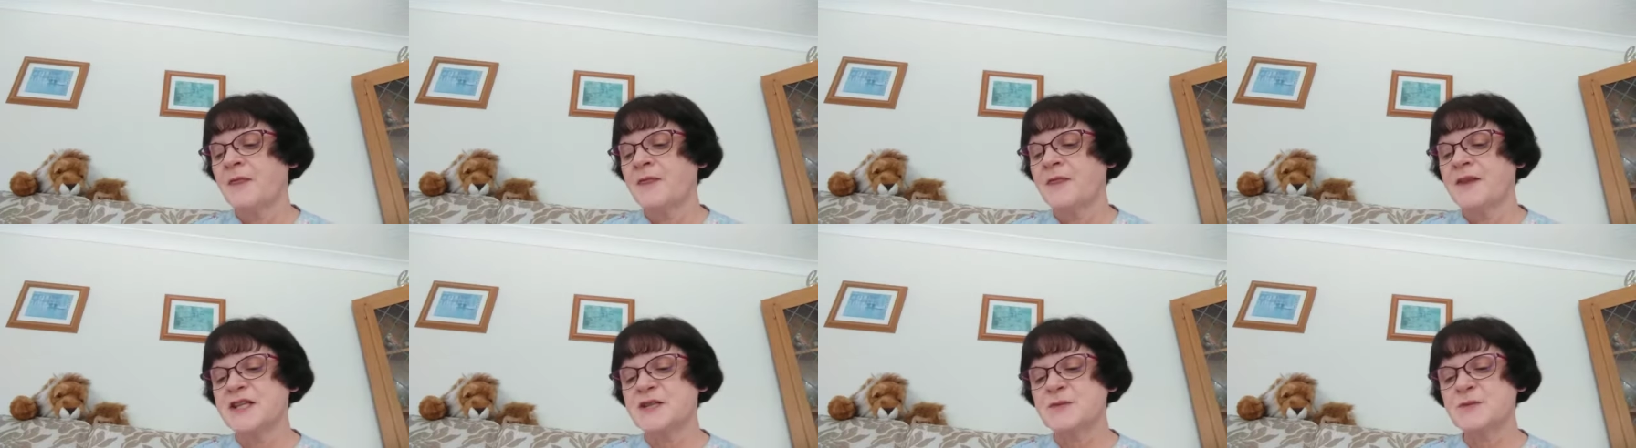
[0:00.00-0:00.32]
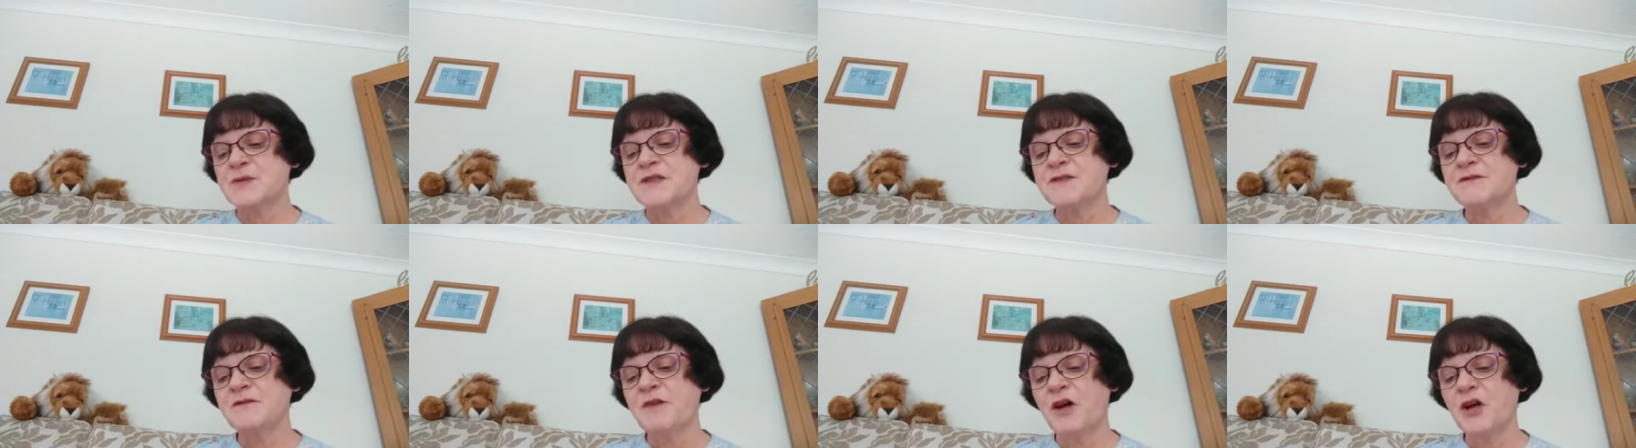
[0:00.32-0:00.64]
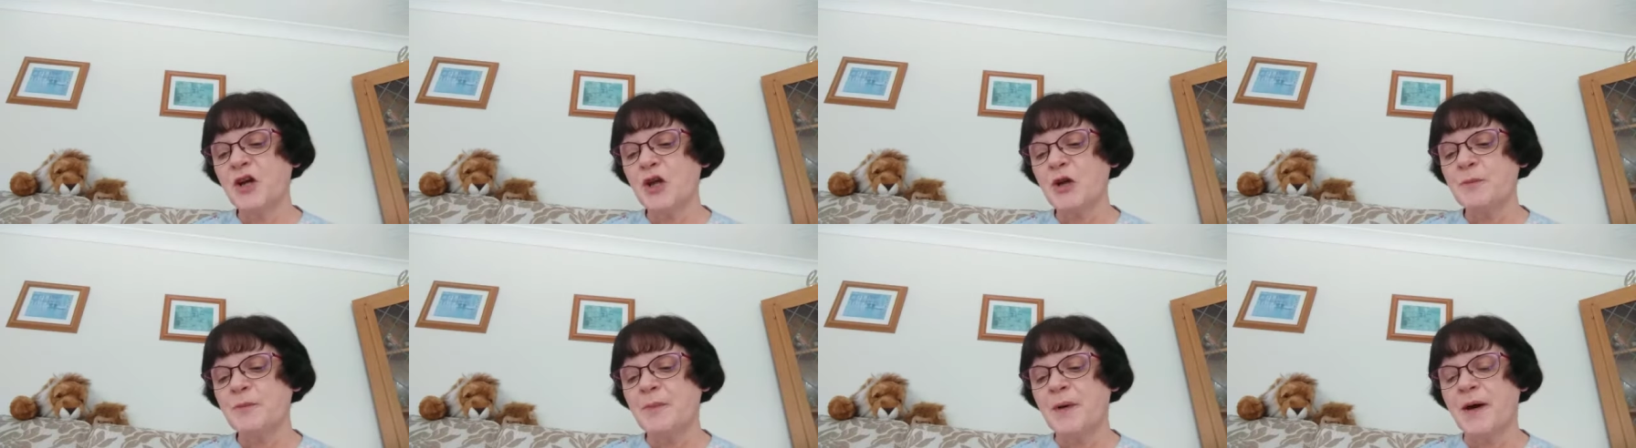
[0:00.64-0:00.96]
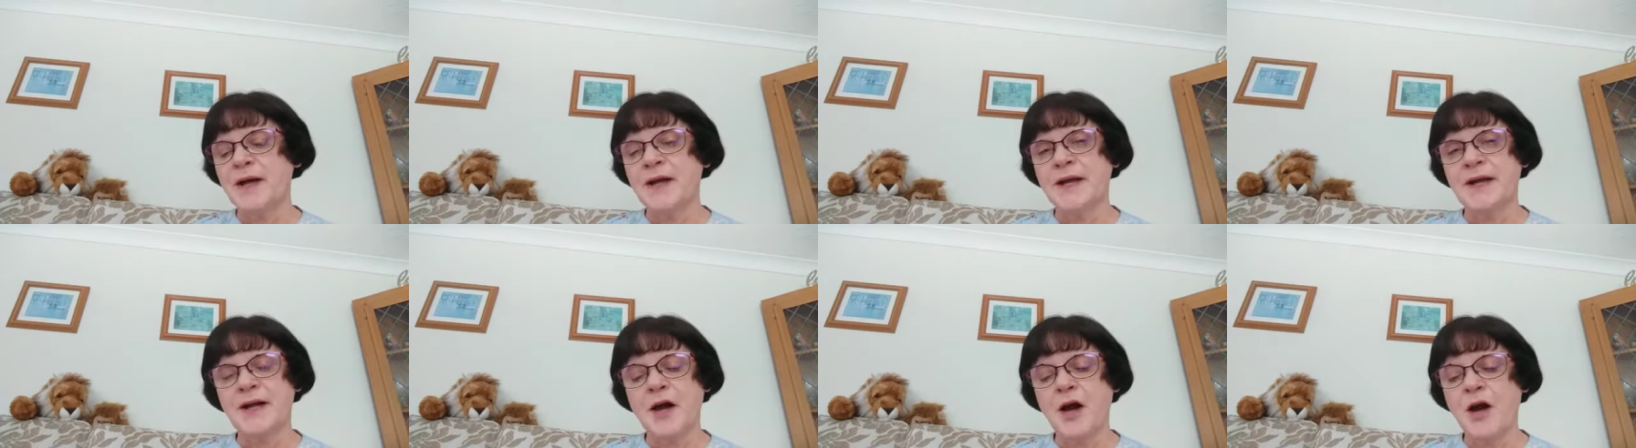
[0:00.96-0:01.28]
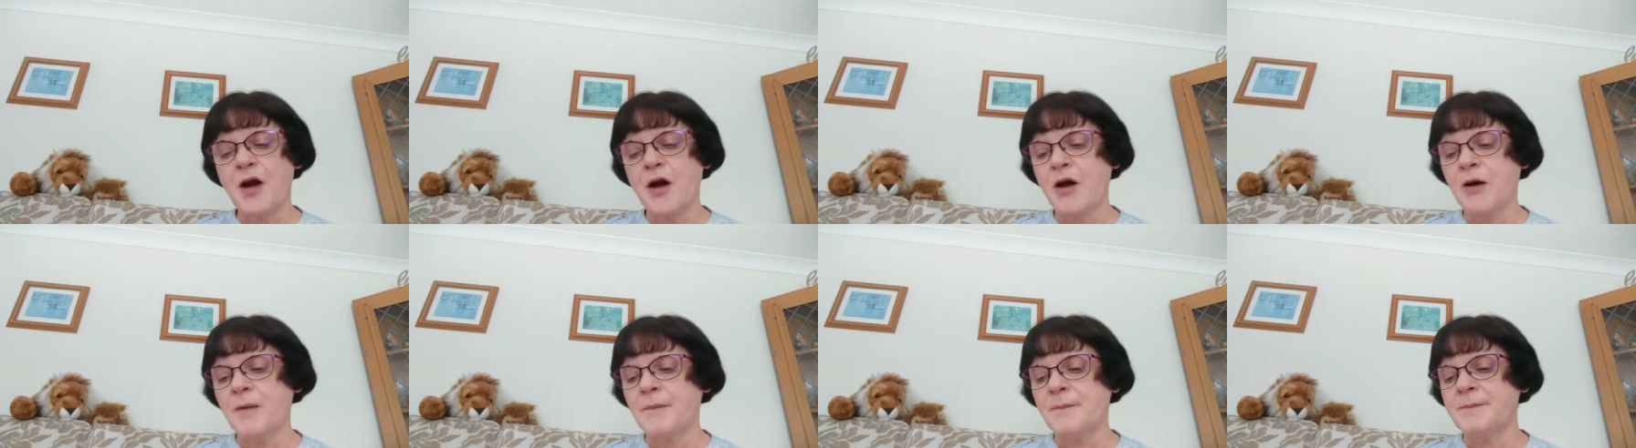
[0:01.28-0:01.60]
This was followed by an
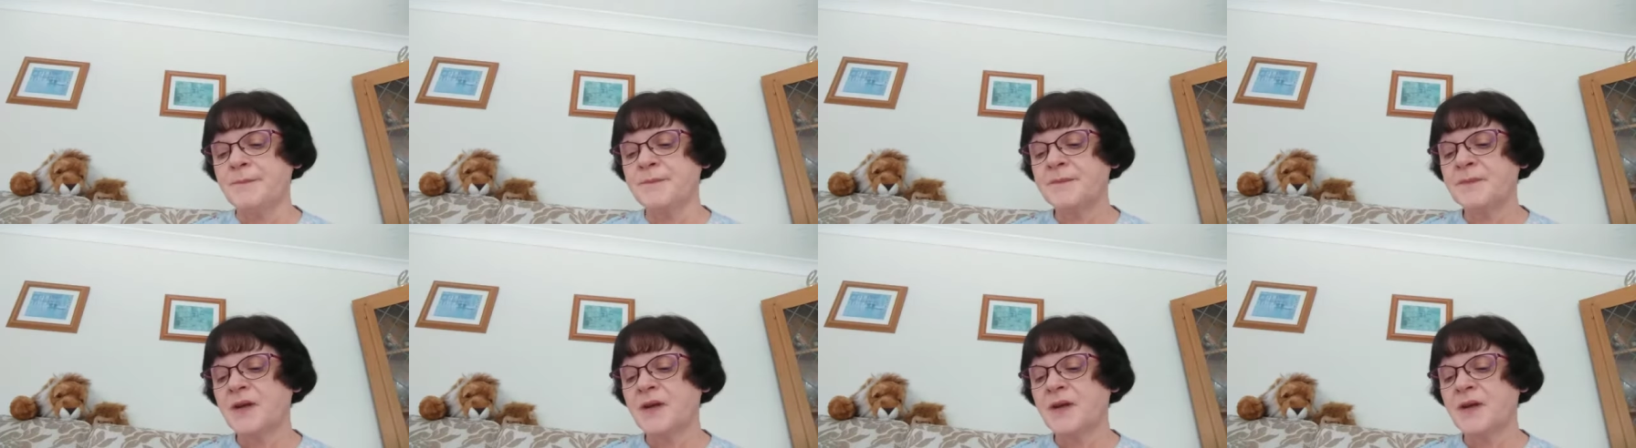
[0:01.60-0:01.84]
arm,